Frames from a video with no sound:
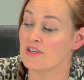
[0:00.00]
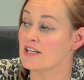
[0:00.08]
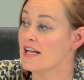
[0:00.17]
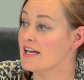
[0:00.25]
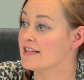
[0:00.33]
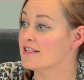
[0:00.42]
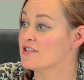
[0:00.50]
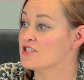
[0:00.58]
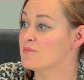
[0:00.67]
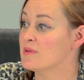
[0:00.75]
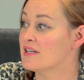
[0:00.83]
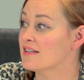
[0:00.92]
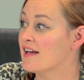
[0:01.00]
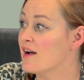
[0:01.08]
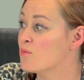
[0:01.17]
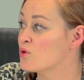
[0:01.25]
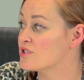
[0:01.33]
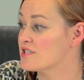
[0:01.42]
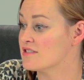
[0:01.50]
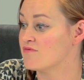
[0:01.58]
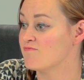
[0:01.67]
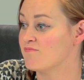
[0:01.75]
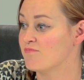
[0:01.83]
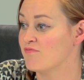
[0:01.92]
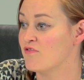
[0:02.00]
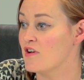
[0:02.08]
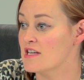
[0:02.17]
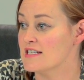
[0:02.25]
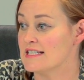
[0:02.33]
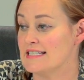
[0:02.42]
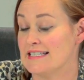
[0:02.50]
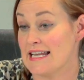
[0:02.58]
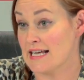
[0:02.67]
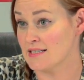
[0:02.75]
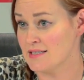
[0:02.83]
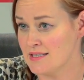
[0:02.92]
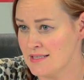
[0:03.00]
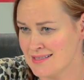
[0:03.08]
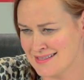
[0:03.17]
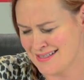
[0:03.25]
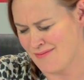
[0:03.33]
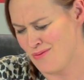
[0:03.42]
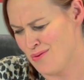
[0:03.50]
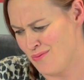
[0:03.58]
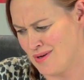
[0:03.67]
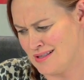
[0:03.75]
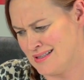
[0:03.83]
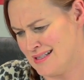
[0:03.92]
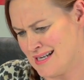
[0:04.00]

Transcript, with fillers: feel like there should be a lot more just fun dances, because everyone wants to